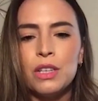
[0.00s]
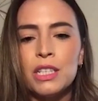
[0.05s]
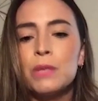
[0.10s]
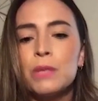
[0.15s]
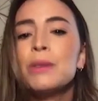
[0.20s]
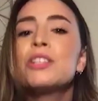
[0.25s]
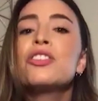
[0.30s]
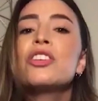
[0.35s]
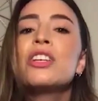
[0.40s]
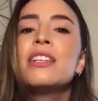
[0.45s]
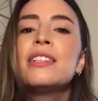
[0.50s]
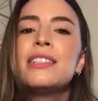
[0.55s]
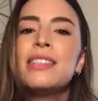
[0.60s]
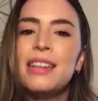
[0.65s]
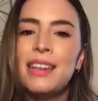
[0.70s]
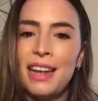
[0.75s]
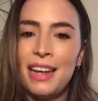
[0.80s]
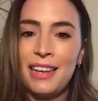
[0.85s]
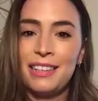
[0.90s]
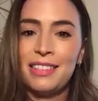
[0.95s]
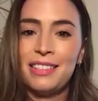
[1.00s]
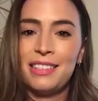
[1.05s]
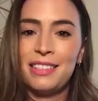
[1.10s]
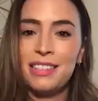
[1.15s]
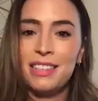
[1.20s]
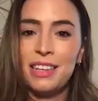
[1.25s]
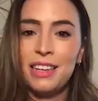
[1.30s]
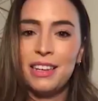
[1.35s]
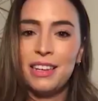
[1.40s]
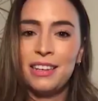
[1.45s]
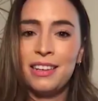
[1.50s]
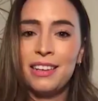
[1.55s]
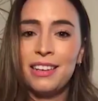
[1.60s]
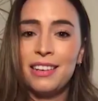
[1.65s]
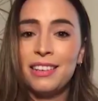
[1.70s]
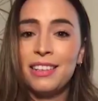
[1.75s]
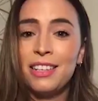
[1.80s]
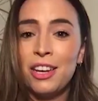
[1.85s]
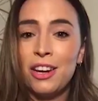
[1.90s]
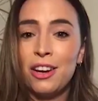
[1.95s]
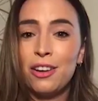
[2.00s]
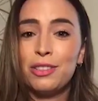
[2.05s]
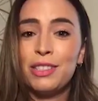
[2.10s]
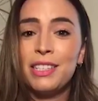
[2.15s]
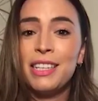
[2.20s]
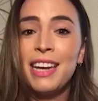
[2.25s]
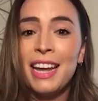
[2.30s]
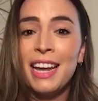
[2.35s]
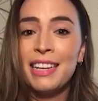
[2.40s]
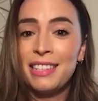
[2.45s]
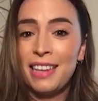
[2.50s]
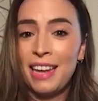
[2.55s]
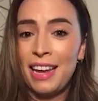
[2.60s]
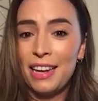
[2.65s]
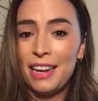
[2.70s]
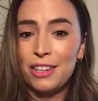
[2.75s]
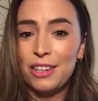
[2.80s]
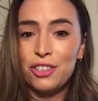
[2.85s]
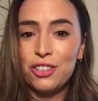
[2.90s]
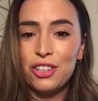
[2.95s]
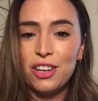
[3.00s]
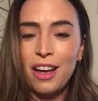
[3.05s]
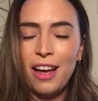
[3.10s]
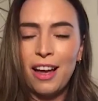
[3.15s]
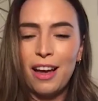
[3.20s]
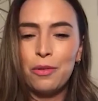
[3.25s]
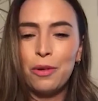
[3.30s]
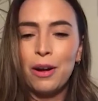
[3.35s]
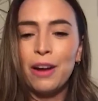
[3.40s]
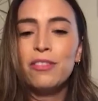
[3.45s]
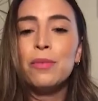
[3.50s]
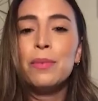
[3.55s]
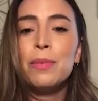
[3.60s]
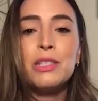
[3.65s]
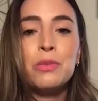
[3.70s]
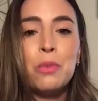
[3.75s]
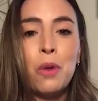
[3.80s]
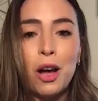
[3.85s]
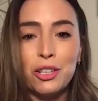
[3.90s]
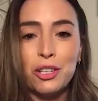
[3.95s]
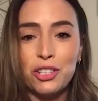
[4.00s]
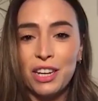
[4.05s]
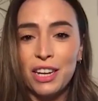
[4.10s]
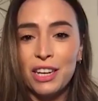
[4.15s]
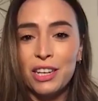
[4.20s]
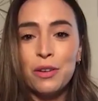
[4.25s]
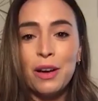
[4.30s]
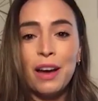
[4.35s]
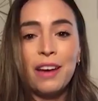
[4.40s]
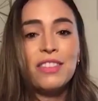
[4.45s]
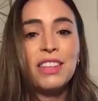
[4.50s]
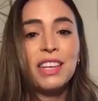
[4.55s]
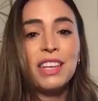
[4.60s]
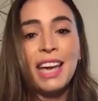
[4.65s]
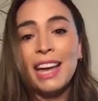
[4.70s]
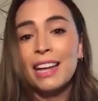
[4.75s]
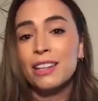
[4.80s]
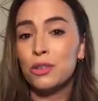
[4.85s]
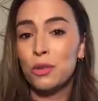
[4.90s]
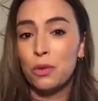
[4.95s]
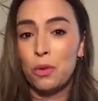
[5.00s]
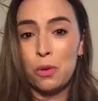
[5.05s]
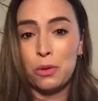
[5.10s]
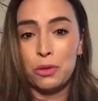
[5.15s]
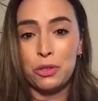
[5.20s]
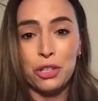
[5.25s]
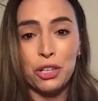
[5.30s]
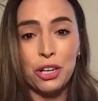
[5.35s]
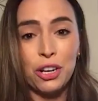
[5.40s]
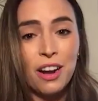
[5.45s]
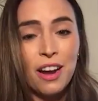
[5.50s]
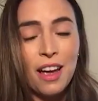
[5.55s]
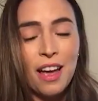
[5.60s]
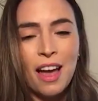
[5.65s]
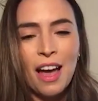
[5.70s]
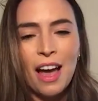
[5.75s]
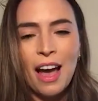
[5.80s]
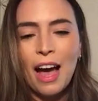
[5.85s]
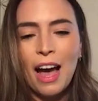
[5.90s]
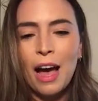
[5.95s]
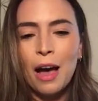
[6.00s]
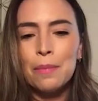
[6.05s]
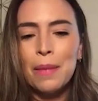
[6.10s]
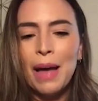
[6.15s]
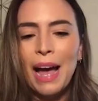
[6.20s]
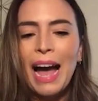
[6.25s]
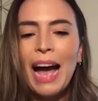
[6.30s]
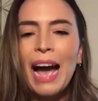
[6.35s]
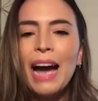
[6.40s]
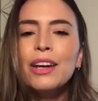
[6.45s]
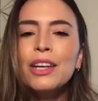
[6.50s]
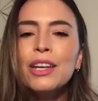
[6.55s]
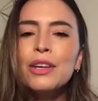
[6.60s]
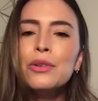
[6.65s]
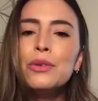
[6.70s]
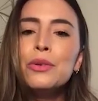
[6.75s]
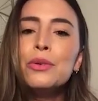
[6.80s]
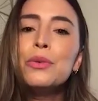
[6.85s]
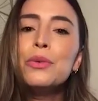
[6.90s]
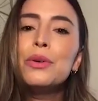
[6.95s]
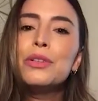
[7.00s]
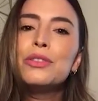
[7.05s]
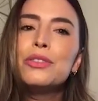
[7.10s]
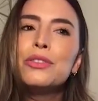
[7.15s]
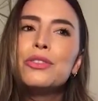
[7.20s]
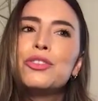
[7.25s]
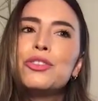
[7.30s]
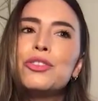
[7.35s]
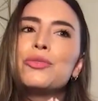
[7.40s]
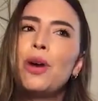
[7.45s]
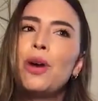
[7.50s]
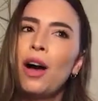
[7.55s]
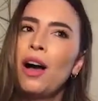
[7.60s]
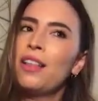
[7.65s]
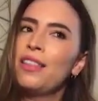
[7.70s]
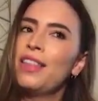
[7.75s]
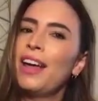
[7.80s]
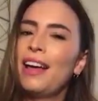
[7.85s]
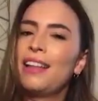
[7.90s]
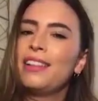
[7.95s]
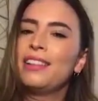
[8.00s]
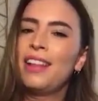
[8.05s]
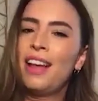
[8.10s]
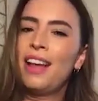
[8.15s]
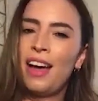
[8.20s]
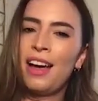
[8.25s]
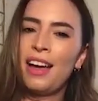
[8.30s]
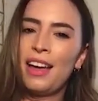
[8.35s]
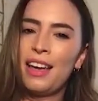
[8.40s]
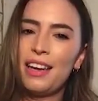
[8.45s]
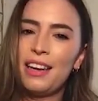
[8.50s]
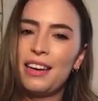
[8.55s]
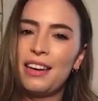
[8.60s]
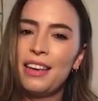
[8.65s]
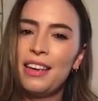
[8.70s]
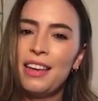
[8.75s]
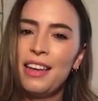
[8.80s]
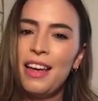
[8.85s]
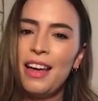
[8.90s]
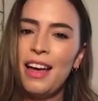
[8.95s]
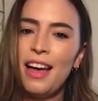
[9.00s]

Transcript: especially in today's age, where everybody's watching and you have the cancel culture, how do you draw that line